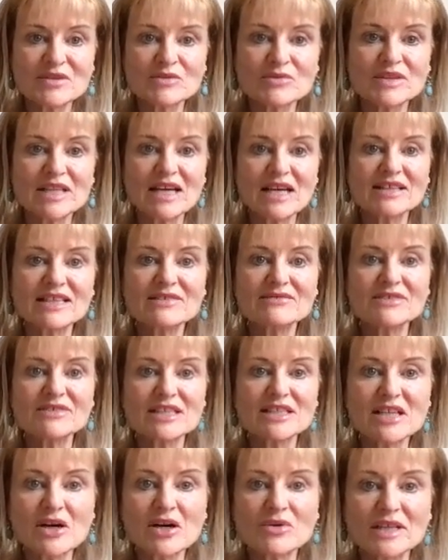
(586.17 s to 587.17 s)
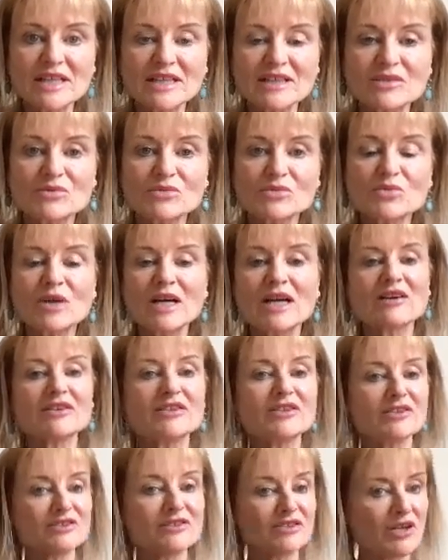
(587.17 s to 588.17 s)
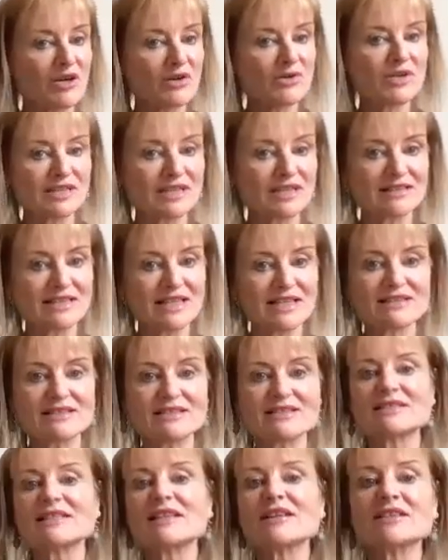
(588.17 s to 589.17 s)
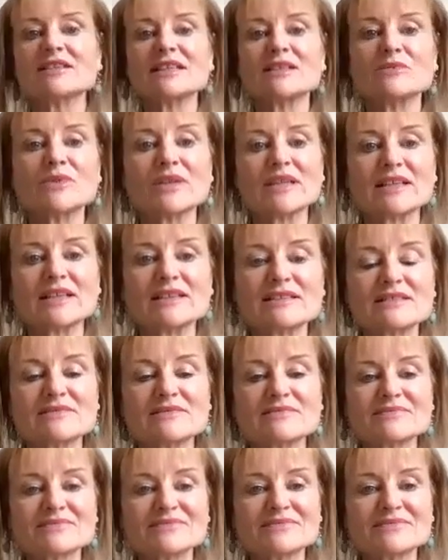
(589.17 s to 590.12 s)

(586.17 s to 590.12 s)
without even knowing where you're going necessarily with it.